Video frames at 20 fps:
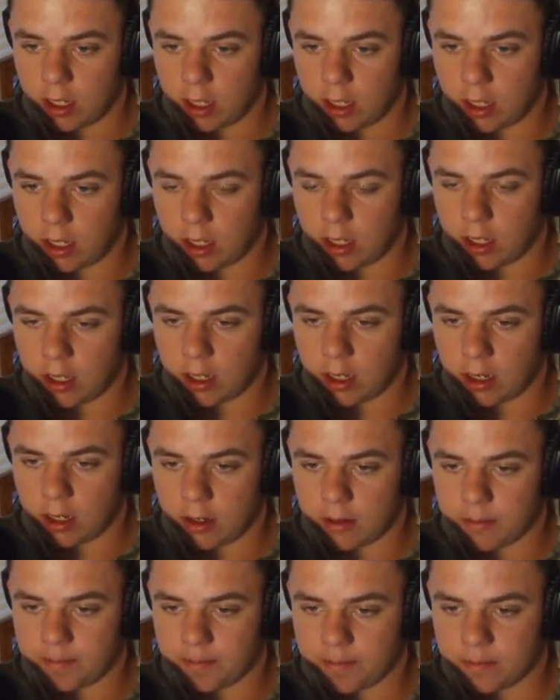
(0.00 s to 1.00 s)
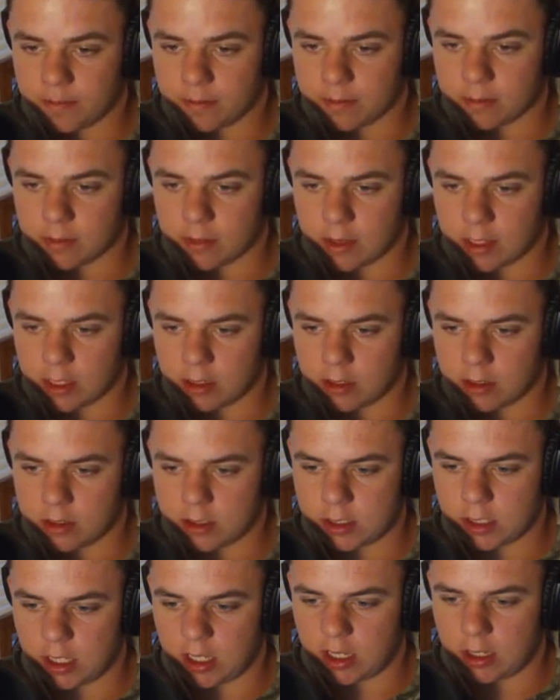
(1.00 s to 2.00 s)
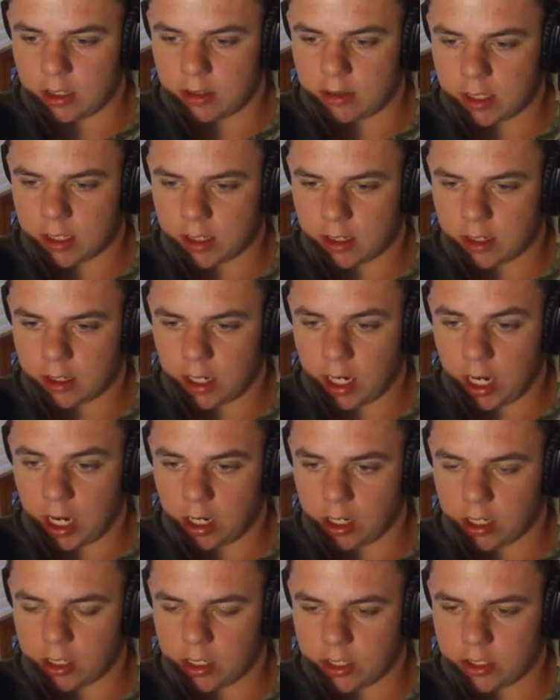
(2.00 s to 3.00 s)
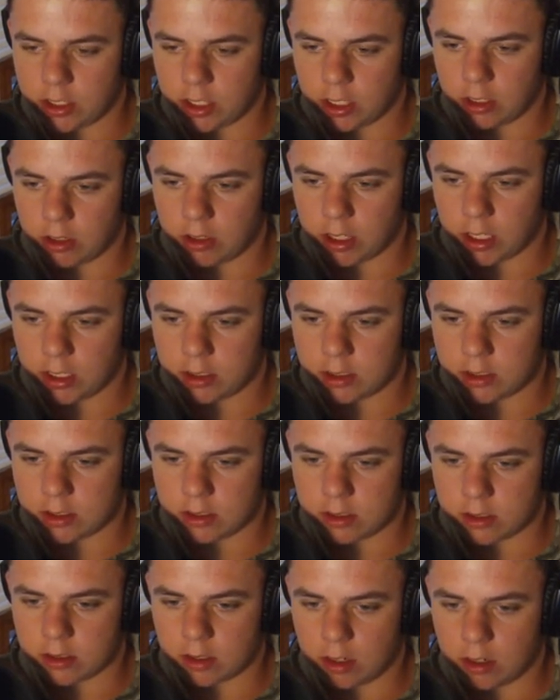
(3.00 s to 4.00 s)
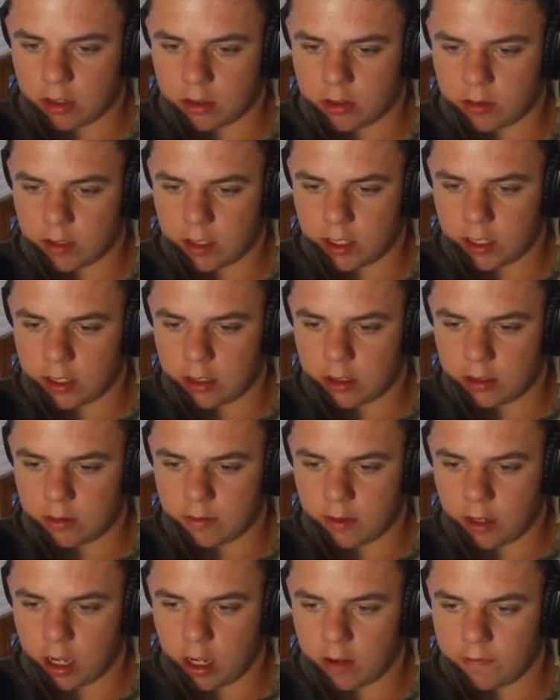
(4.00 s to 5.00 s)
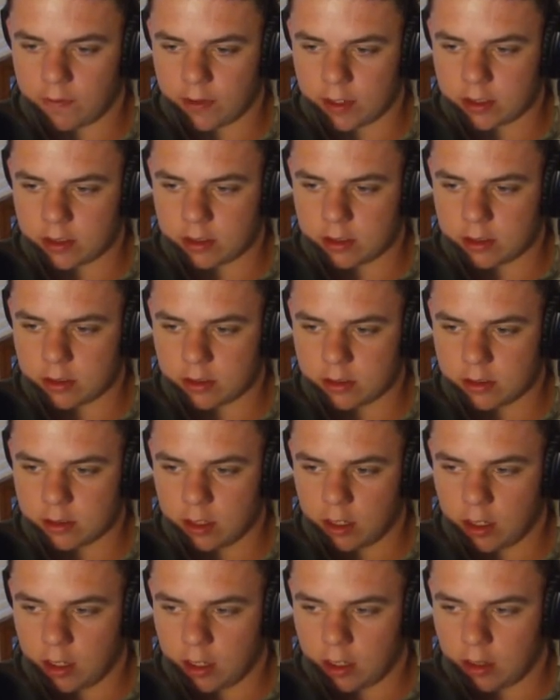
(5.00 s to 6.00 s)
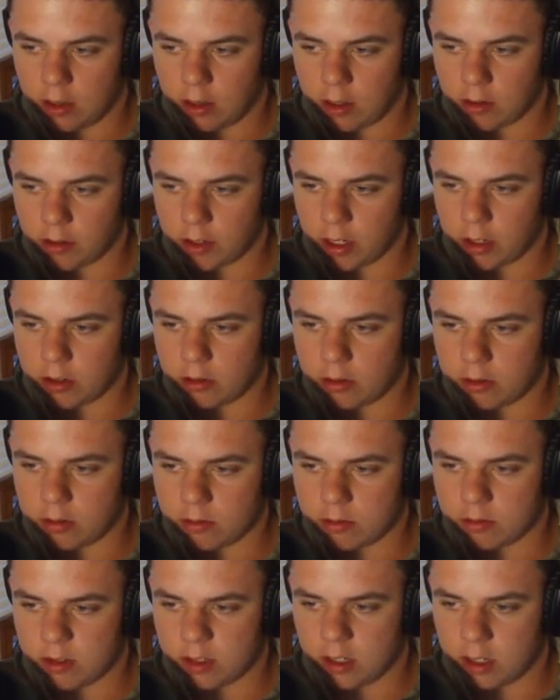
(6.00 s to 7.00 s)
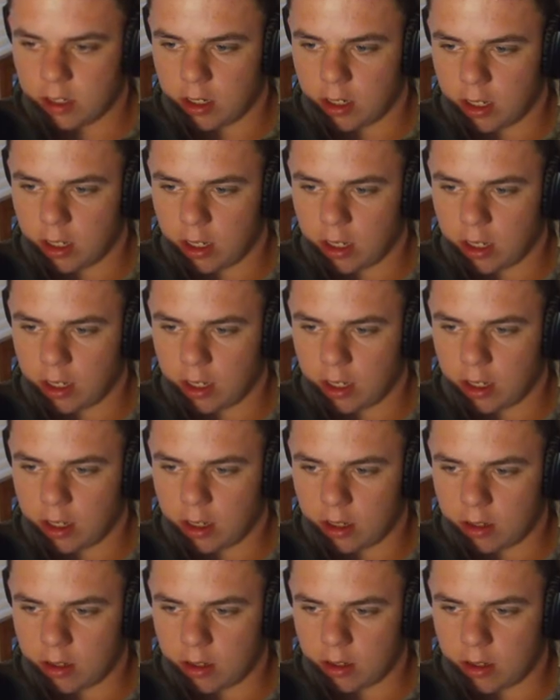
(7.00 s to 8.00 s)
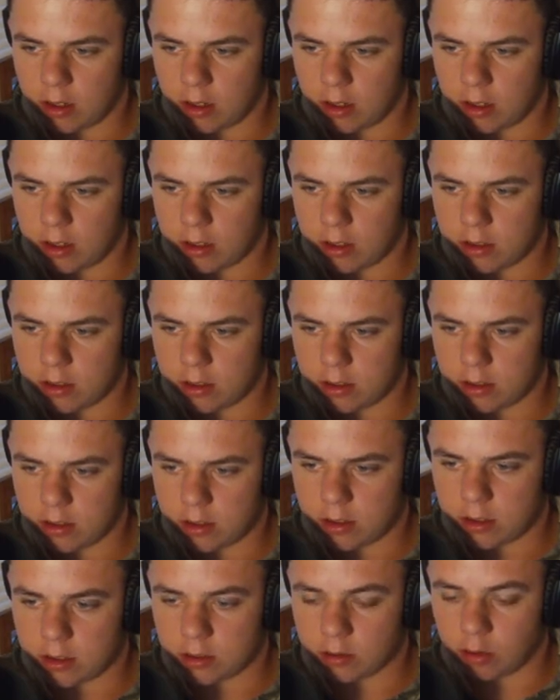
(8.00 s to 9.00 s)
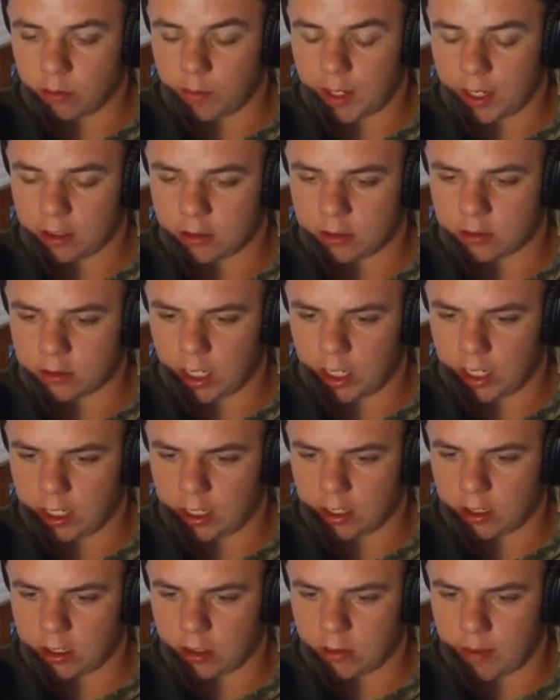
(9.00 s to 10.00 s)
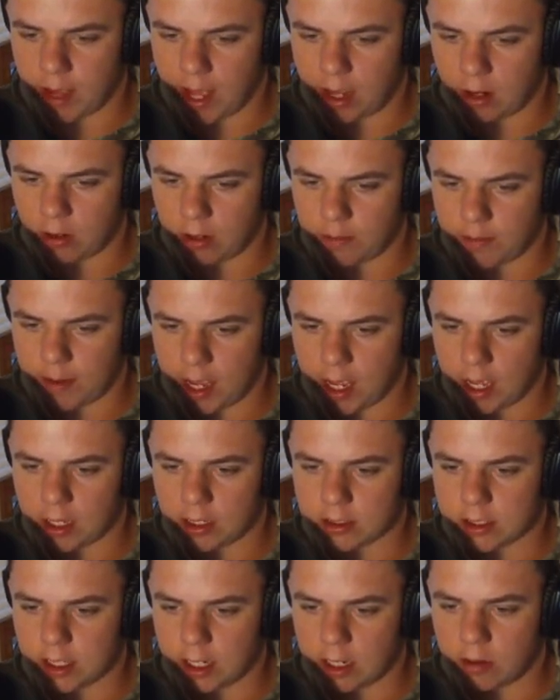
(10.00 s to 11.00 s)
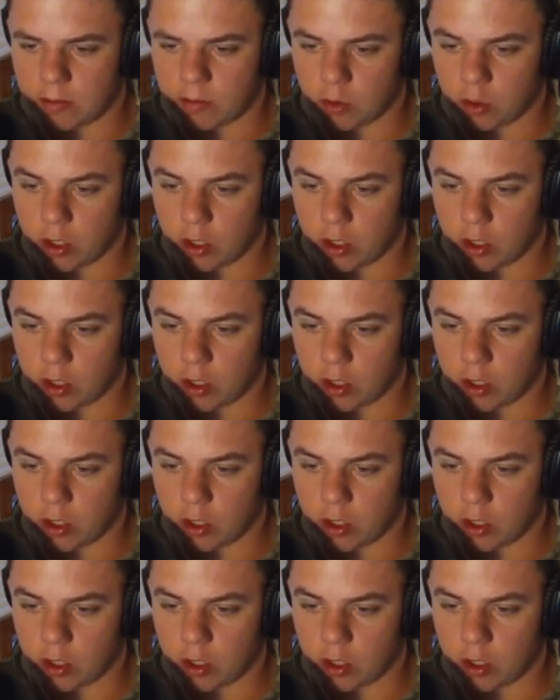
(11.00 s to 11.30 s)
Um, see the air conditioning units all through here, office, logo, uh, solar panels right here, battery packs, air